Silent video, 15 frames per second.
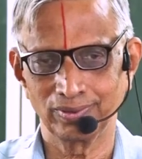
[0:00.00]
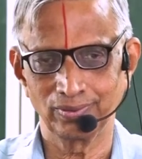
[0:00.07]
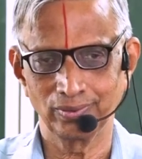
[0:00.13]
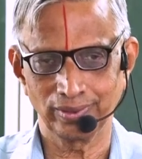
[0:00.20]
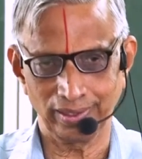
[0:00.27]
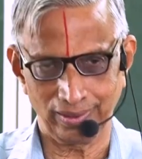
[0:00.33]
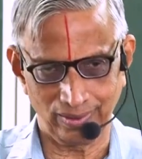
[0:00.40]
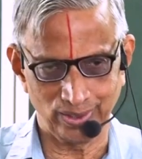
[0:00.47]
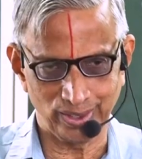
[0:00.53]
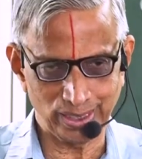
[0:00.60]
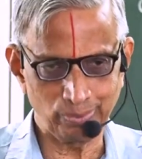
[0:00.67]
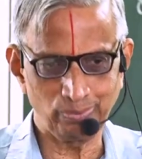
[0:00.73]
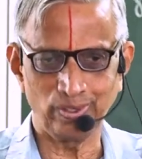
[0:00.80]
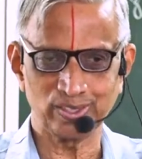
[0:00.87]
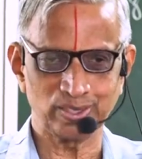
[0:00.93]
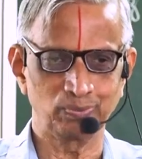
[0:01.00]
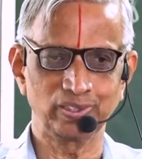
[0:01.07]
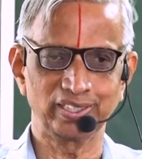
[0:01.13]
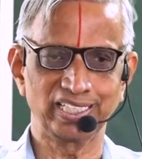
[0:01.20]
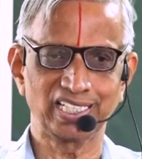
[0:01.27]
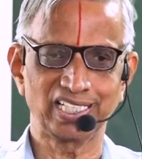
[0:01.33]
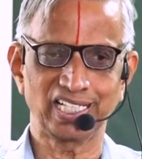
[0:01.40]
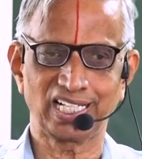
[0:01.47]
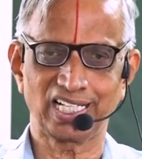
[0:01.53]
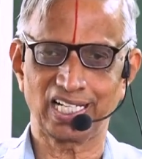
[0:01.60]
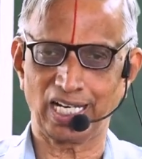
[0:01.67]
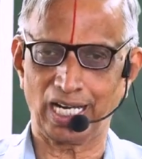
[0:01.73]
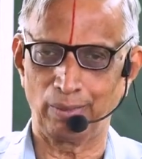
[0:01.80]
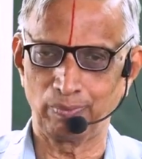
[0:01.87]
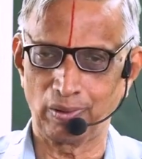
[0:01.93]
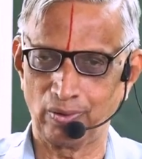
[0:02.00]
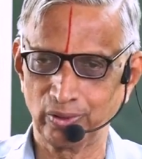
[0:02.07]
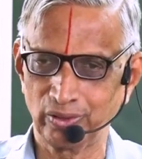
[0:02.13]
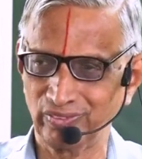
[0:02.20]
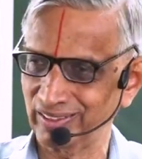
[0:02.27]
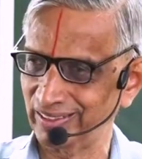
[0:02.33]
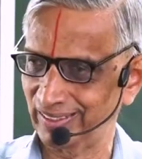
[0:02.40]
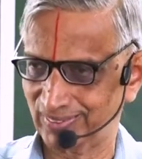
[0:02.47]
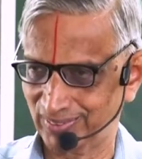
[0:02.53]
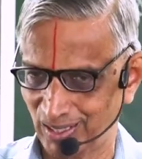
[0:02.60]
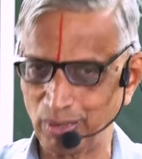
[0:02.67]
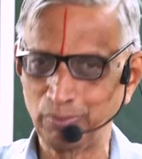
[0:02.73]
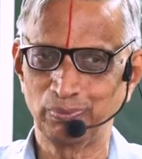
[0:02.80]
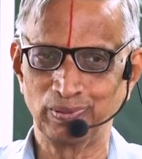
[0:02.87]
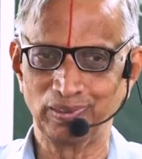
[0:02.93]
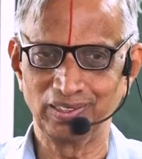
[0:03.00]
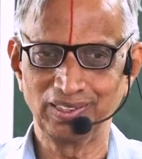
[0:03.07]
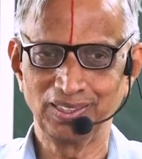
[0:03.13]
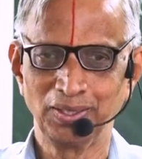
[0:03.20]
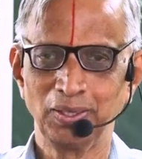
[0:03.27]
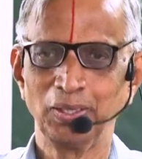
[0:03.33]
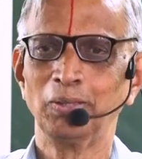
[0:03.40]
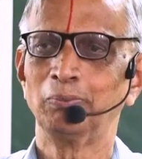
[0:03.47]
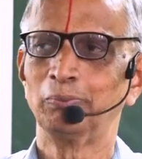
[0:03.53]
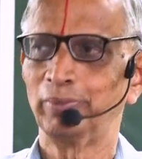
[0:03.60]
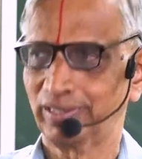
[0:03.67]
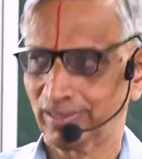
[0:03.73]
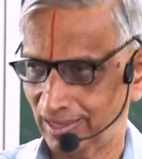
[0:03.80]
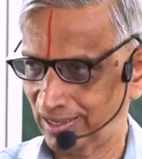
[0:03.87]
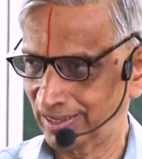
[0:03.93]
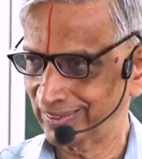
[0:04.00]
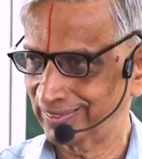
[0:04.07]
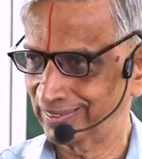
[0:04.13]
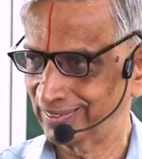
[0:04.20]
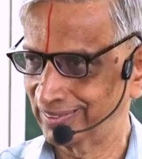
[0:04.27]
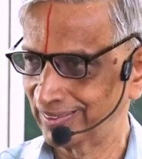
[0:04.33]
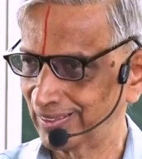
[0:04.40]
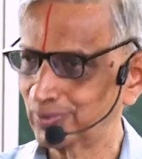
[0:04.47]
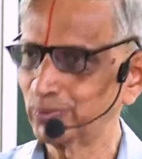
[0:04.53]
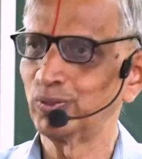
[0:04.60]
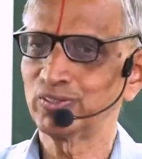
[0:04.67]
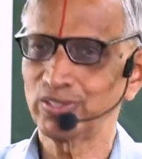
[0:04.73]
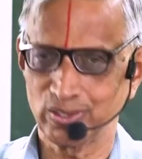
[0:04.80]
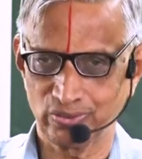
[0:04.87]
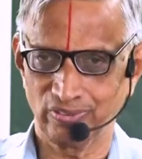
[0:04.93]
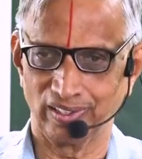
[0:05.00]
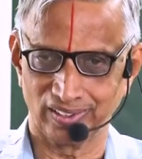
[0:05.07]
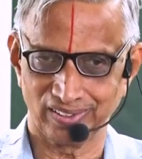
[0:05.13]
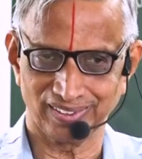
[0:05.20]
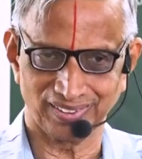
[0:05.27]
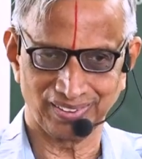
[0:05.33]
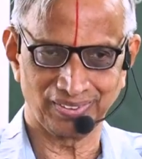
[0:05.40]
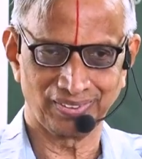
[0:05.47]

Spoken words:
You cannot possibly come out with an example because there is no such function.